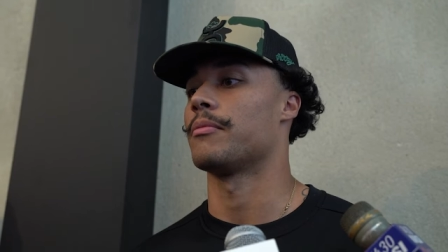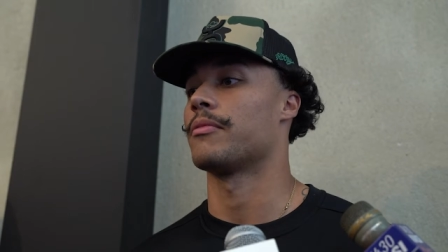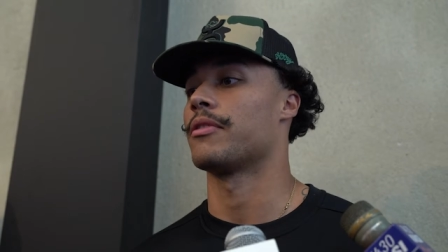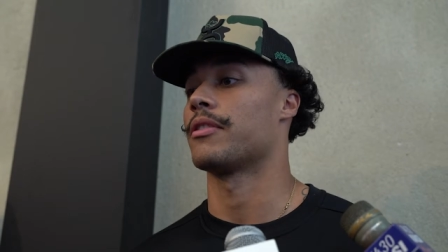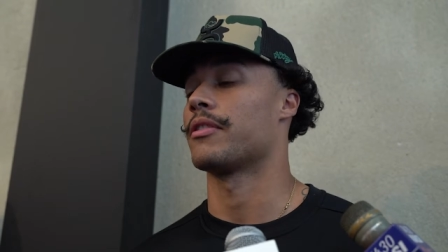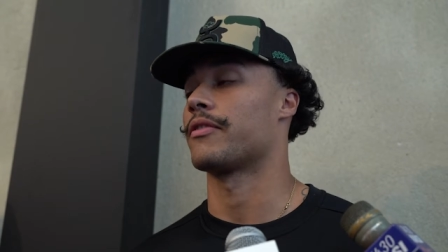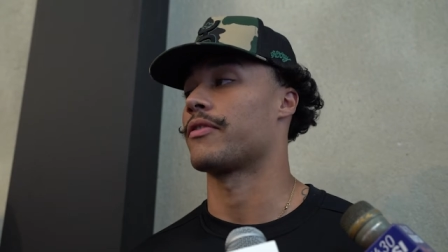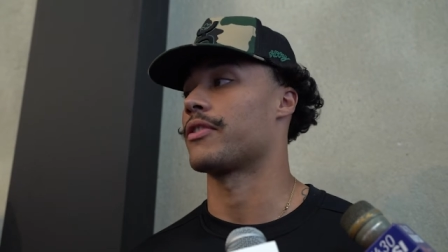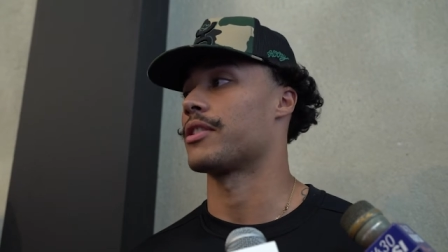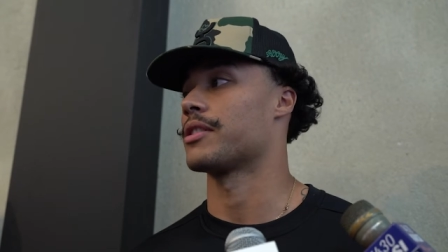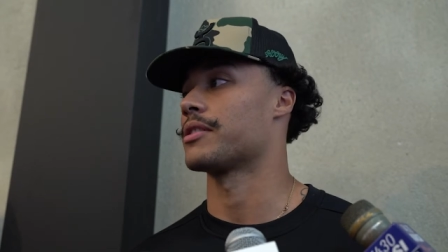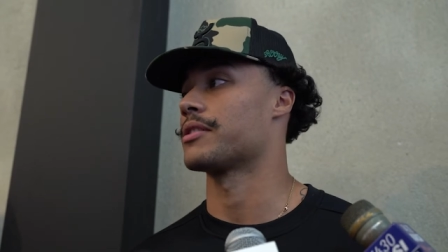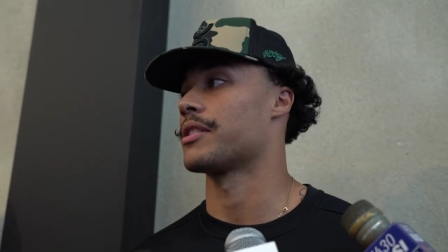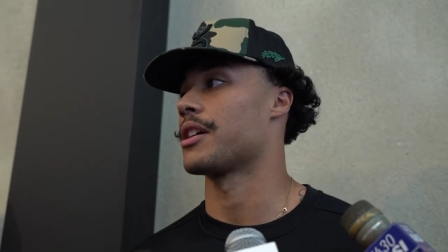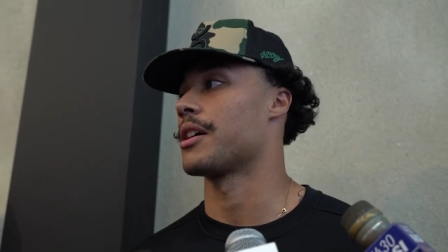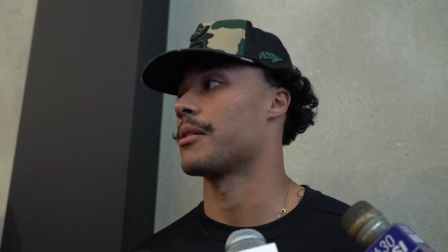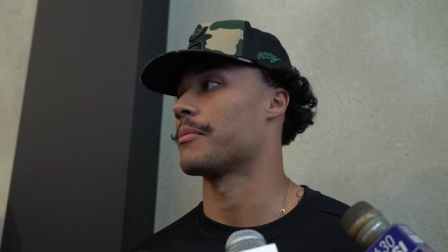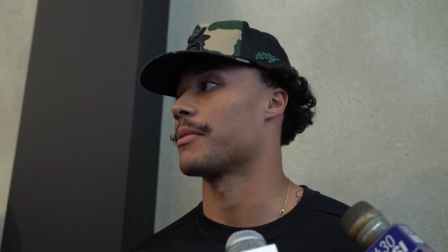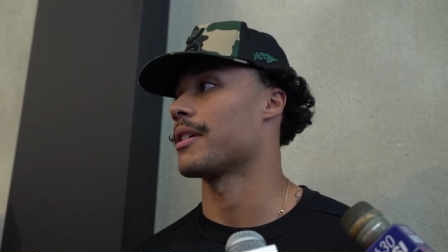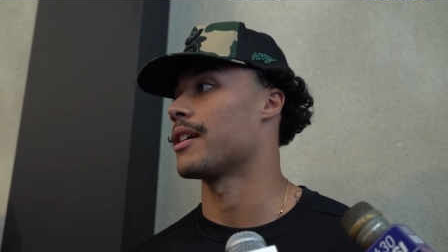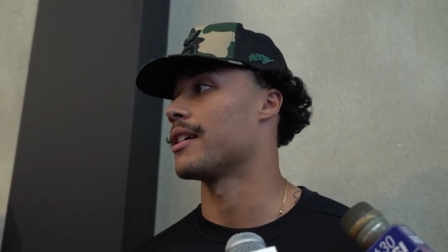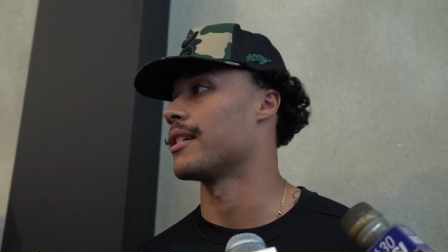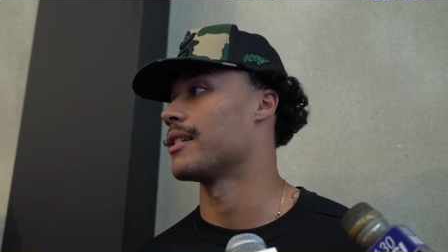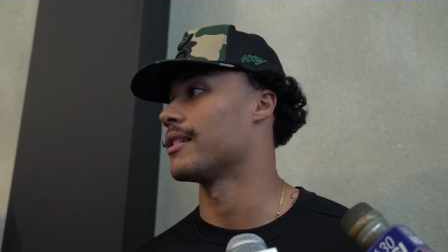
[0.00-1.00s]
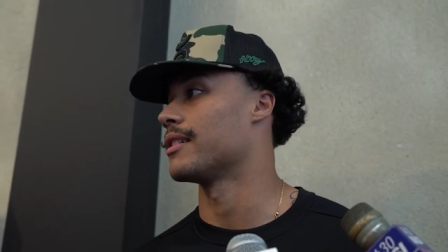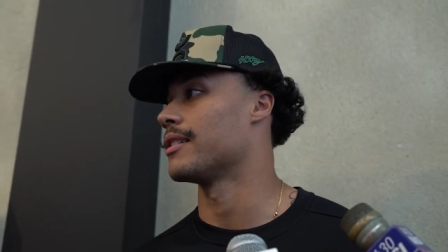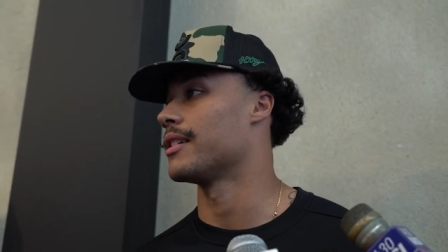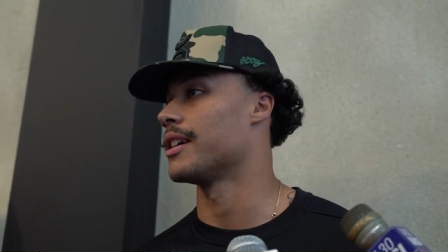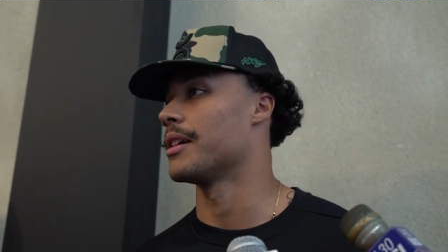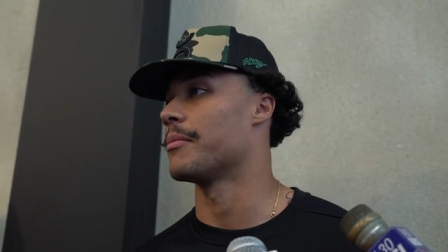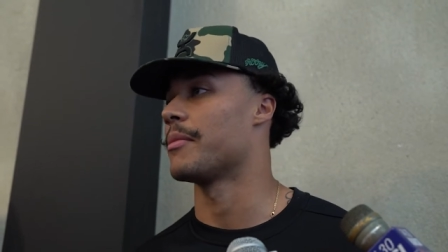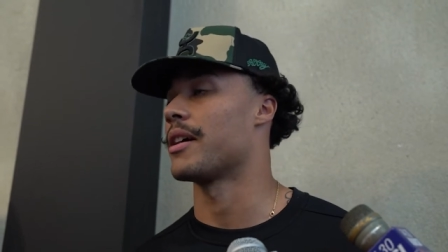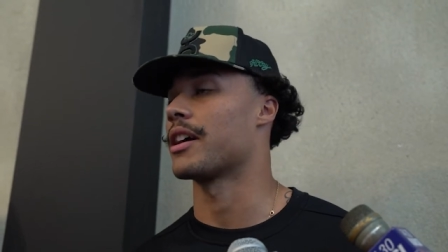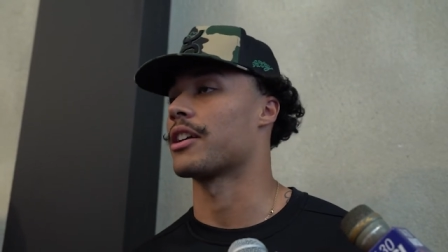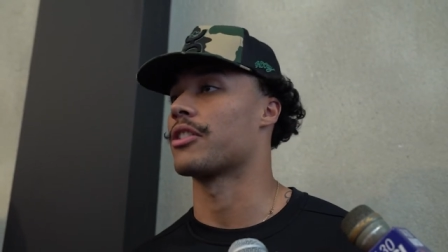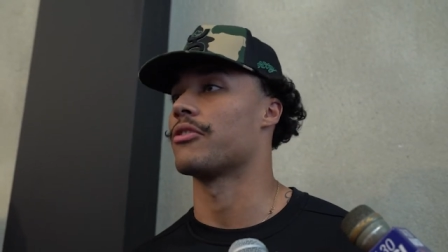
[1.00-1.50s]
for the first time, kind of
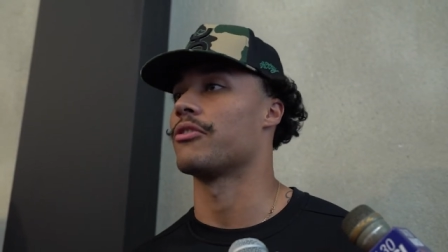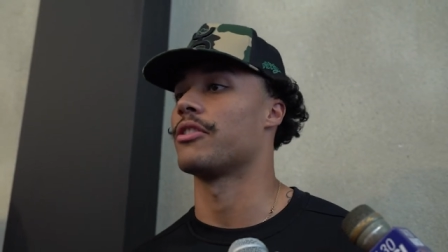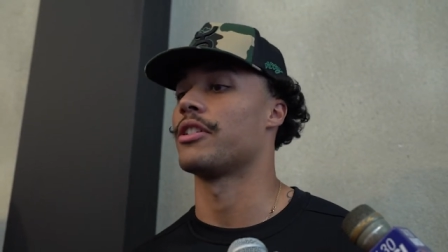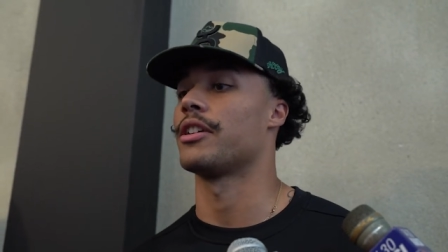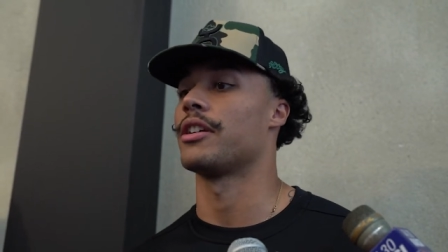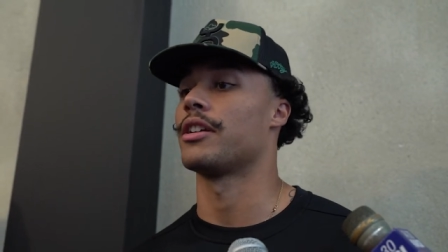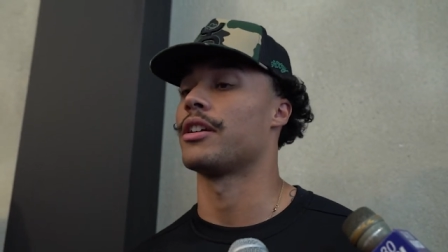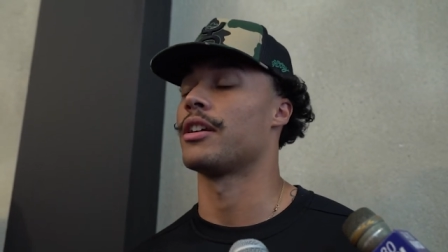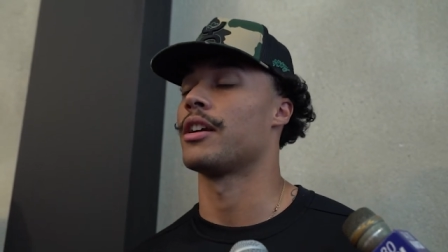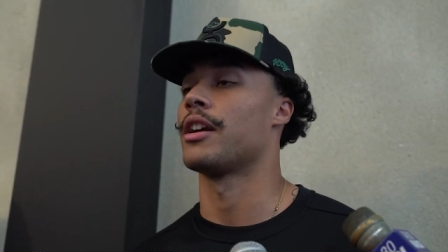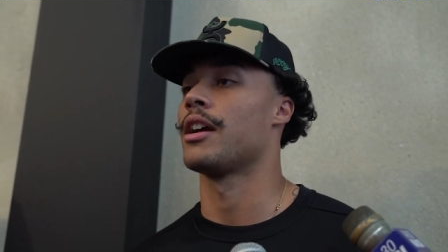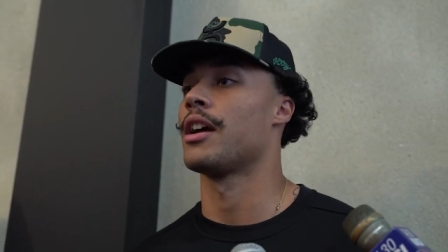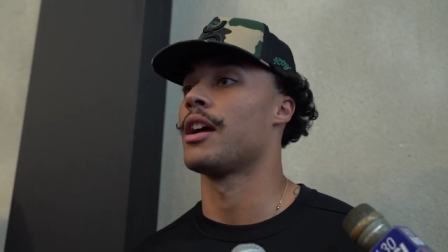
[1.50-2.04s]
in my career.